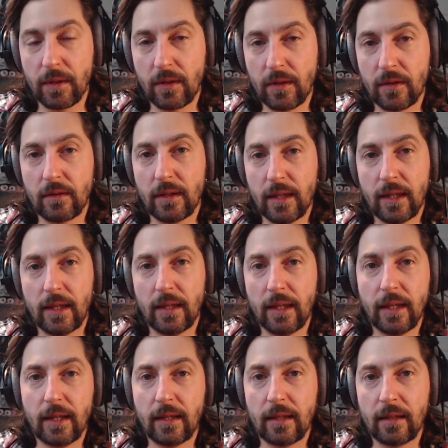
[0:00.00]
because
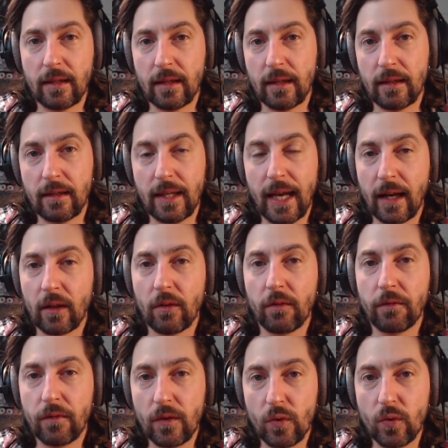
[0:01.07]
the angle
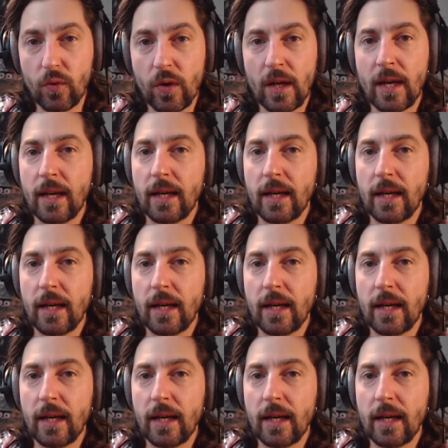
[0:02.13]
of view